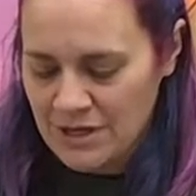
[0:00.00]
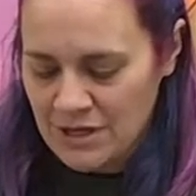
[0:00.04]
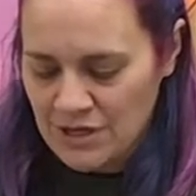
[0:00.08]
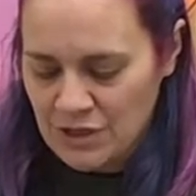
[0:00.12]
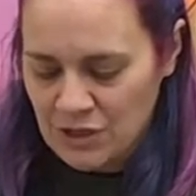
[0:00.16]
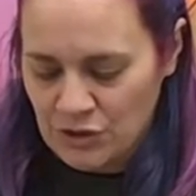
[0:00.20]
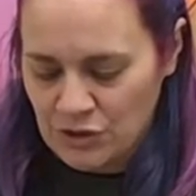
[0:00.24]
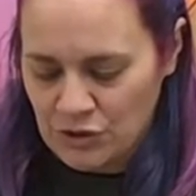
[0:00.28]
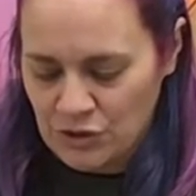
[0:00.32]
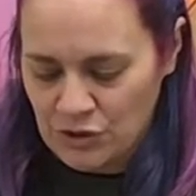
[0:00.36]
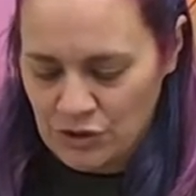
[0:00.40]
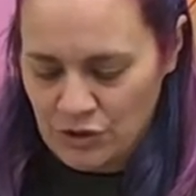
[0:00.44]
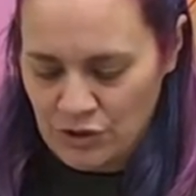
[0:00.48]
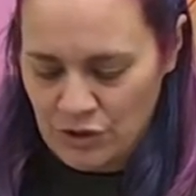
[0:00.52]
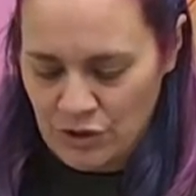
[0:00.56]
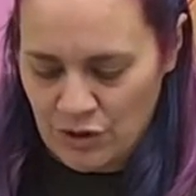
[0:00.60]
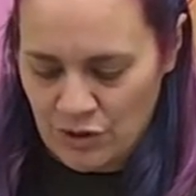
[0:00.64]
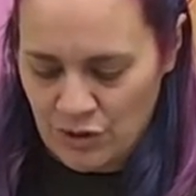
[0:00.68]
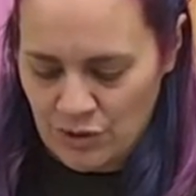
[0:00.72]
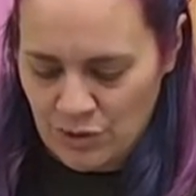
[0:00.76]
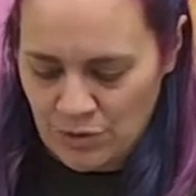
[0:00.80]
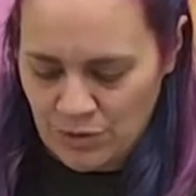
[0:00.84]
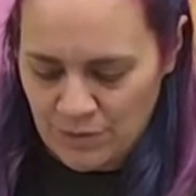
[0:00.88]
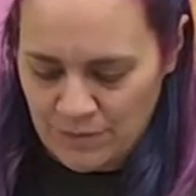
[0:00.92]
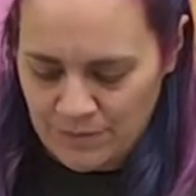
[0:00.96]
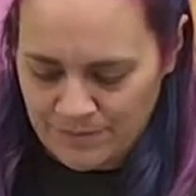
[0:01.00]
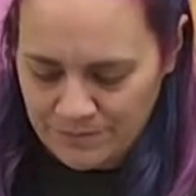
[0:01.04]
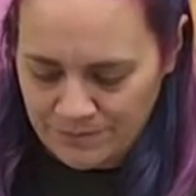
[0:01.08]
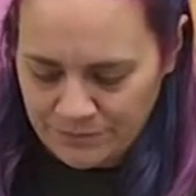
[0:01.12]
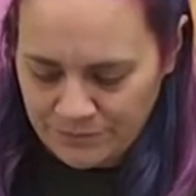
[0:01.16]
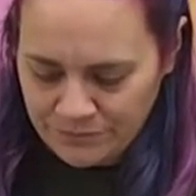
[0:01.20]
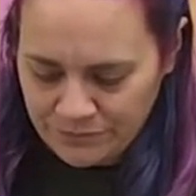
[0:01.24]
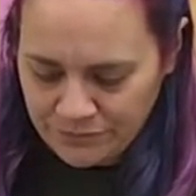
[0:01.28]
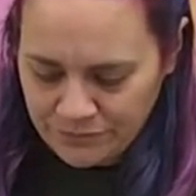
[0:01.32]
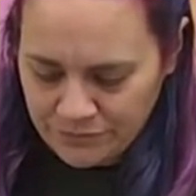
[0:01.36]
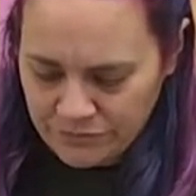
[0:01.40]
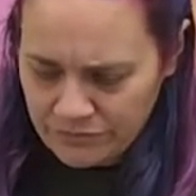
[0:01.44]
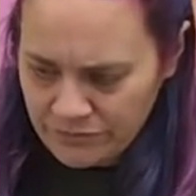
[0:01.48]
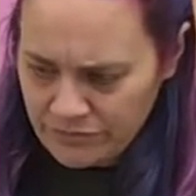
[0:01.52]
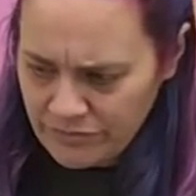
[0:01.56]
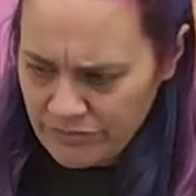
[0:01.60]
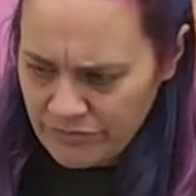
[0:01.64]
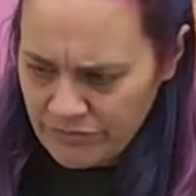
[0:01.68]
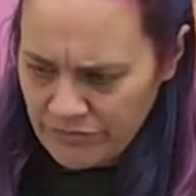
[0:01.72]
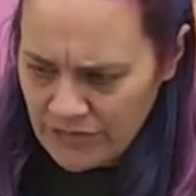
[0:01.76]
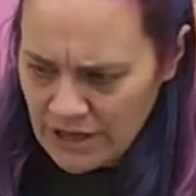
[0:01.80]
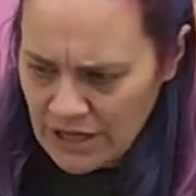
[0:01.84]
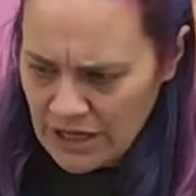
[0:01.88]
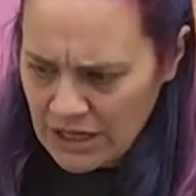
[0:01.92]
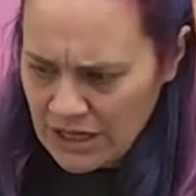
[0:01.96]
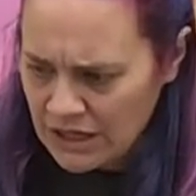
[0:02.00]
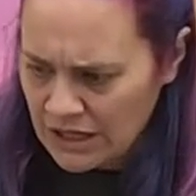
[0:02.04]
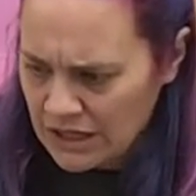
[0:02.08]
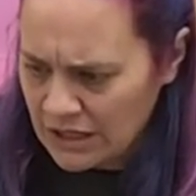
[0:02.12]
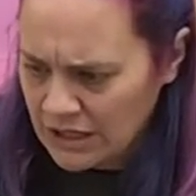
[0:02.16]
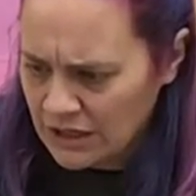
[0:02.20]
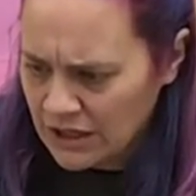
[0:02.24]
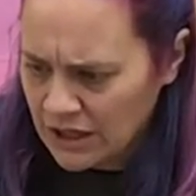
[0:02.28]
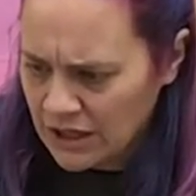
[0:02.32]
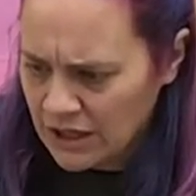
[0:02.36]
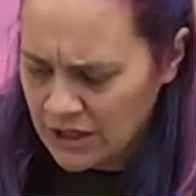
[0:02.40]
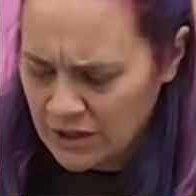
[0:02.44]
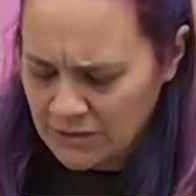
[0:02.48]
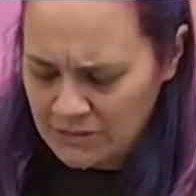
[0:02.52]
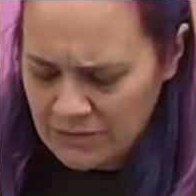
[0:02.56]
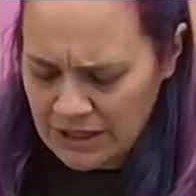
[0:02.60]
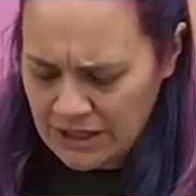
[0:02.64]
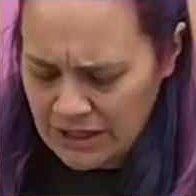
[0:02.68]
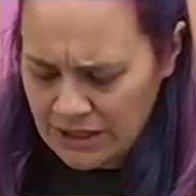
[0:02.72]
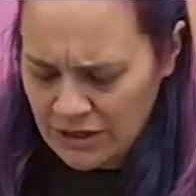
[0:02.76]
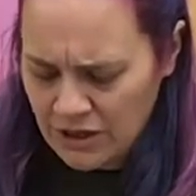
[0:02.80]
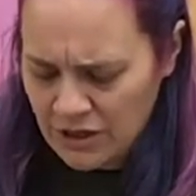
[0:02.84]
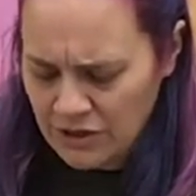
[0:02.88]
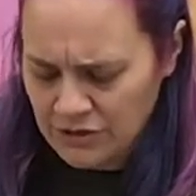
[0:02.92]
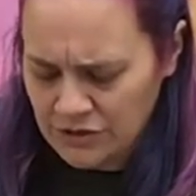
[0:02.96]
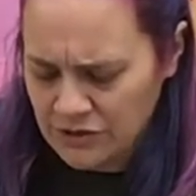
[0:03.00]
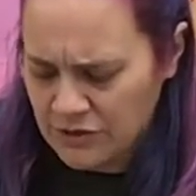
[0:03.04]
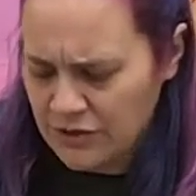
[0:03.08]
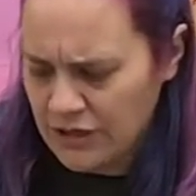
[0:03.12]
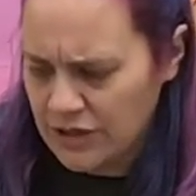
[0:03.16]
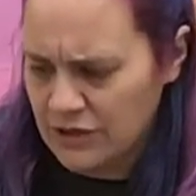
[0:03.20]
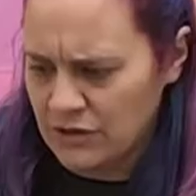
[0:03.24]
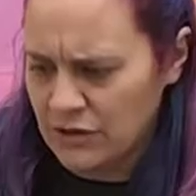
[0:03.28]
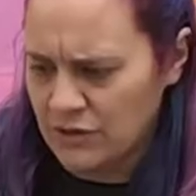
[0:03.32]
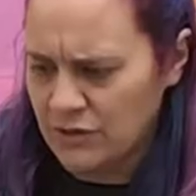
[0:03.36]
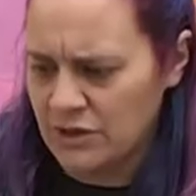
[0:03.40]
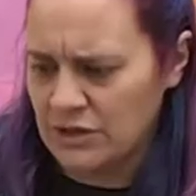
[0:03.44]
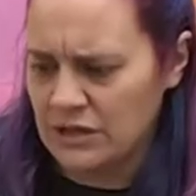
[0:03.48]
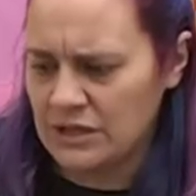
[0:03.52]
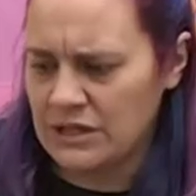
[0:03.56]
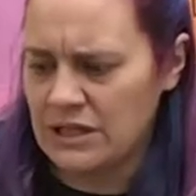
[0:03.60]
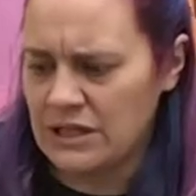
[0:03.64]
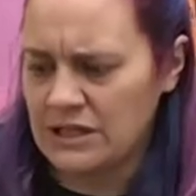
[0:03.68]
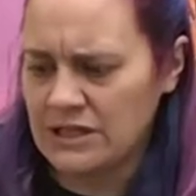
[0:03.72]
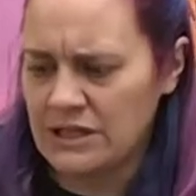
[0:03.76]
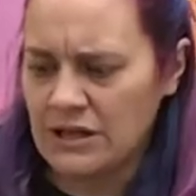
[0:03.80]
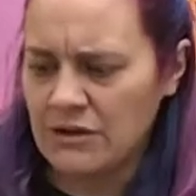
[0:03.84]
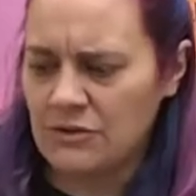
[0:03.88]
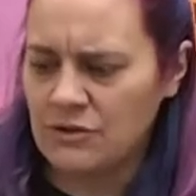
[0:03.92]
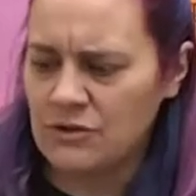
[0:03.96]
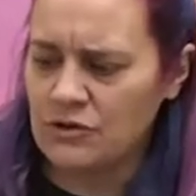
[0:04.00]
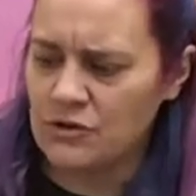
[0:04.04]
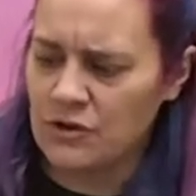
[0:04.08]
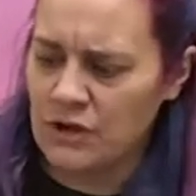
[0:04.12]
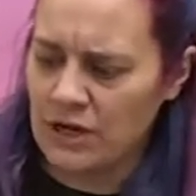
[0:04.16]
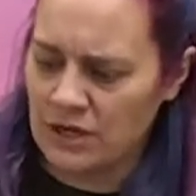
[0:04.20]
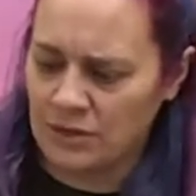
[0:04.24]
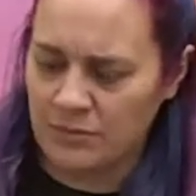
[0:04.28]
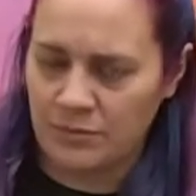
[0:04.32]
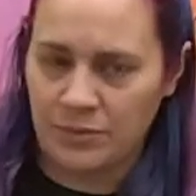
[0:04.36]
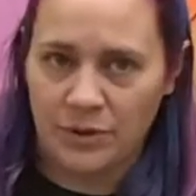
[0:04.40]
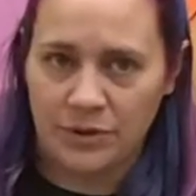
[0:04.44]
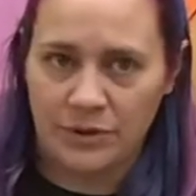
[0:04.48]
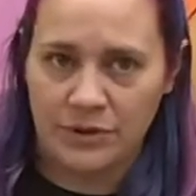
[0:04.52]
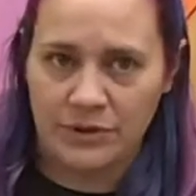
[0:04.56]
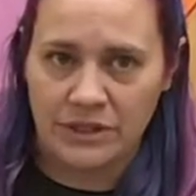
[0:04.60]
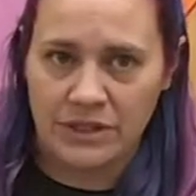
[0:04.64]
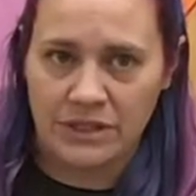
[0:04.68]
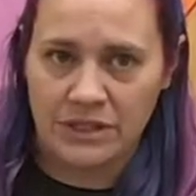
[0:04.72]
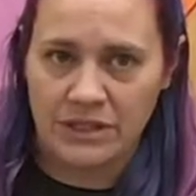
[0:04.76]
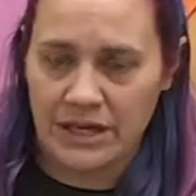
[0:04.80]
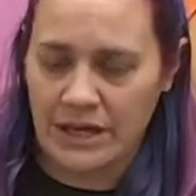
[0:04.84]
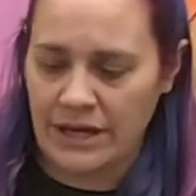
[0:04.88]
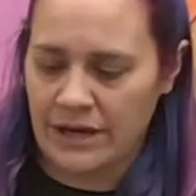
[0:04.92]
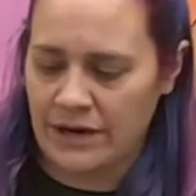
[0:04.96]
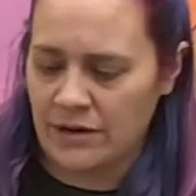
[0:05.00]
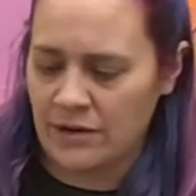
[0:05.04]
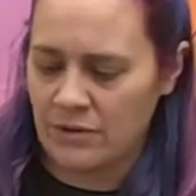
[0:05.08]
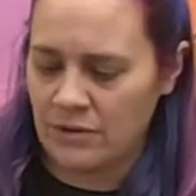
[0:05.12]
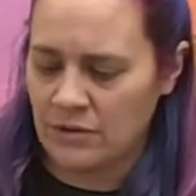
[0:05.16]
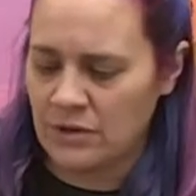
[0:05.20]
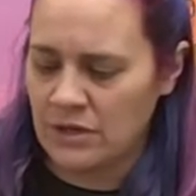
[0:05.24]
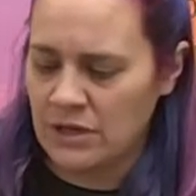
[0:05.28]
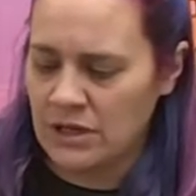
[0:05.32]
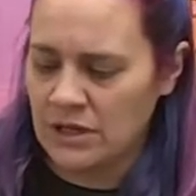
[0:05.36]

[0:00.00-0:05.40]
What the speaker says: So, and also I noticed as I was trying to pull these out,